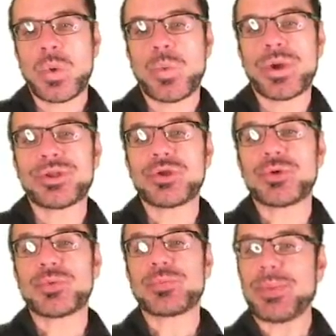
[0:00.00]
When
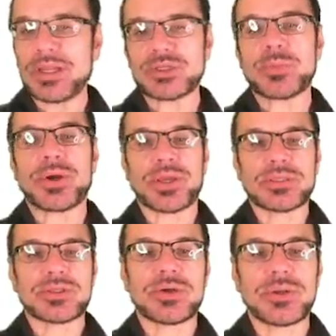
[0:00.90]
you benchmark
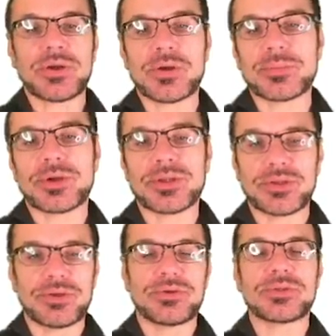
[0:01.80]
it, so here I'm going
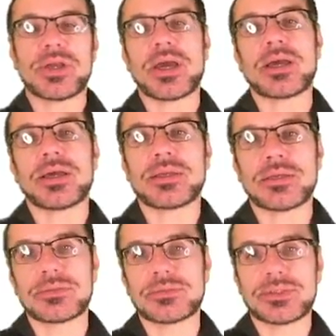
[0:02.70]
to use
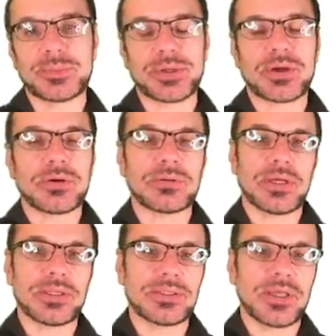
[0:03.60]
a typical
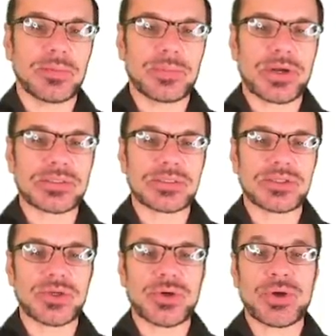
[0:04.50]
Intel
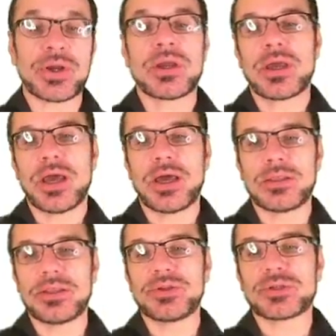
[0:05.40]
processor,
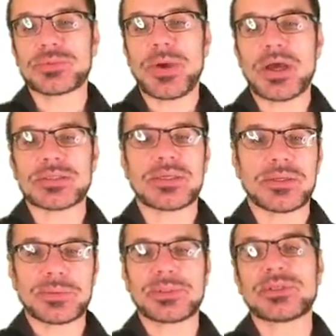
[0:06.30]
Linux box, and
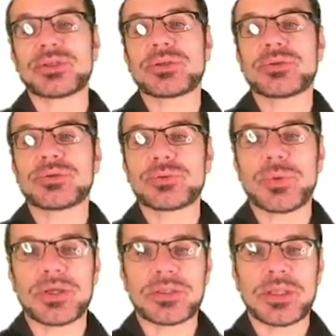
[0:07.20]
I'm going to use
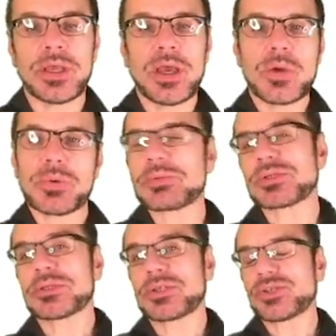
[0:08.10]
one
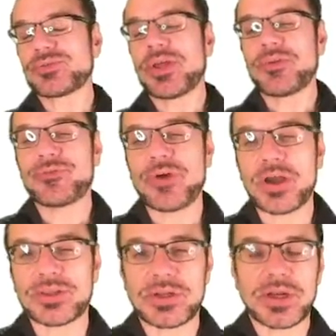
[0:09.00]
representative data
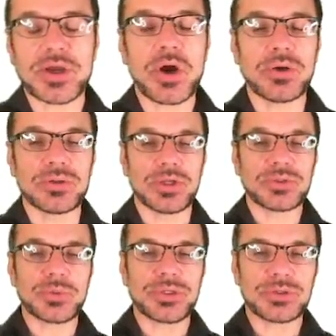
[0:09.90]
file that I call
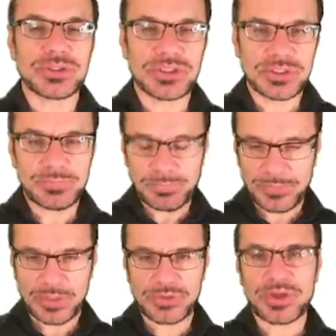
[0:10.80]
Twitter JSON
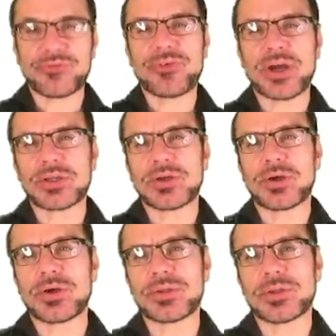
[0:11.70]
that you can find
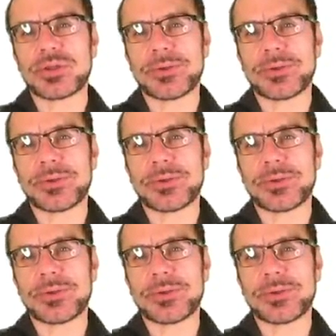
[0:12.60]
on